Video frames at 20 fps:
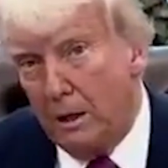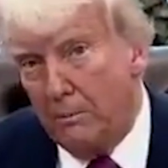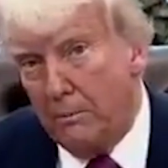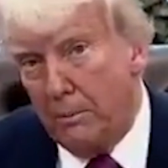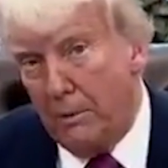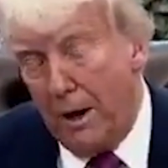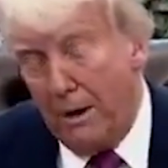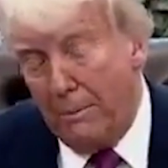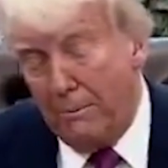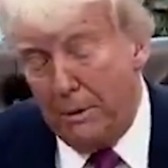
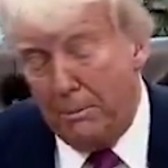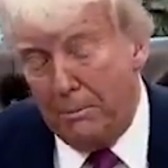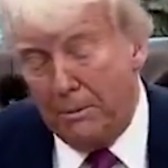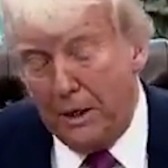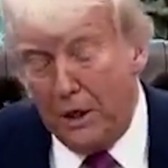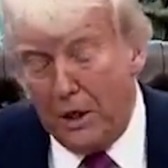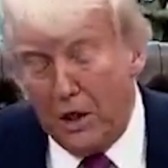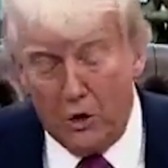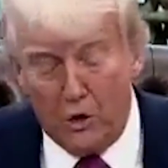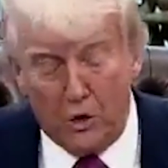
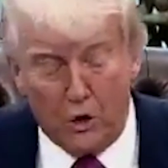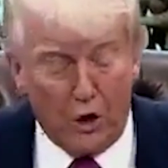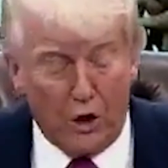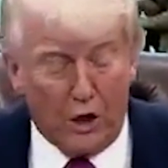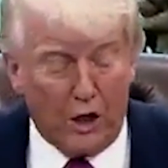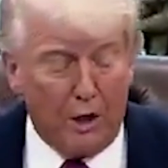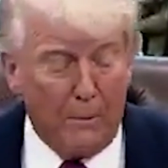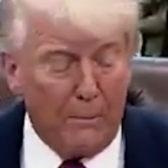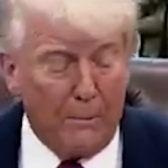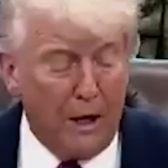probably, you're
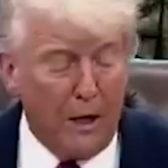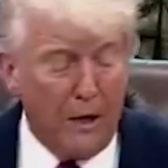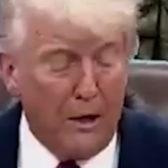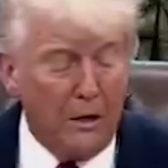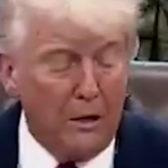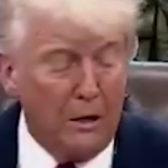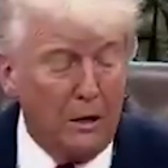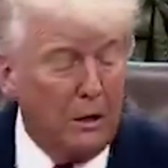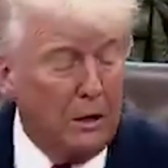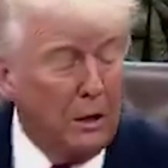talking
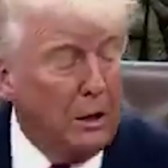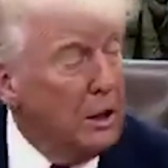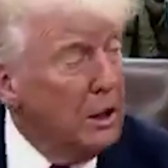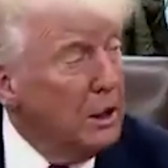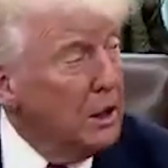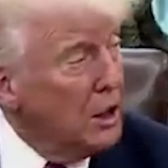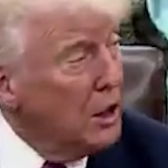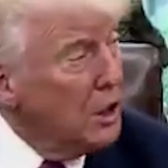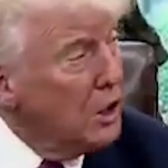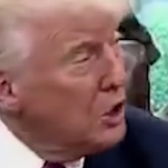about,
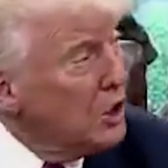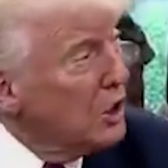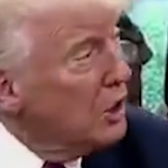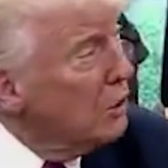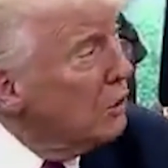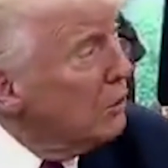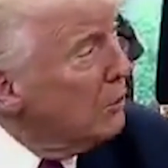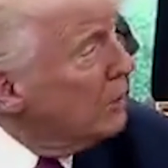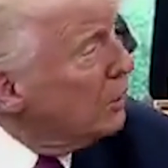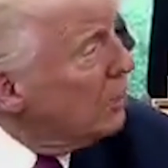
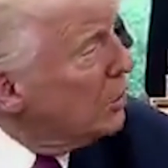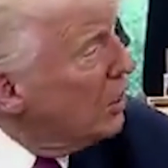General, we're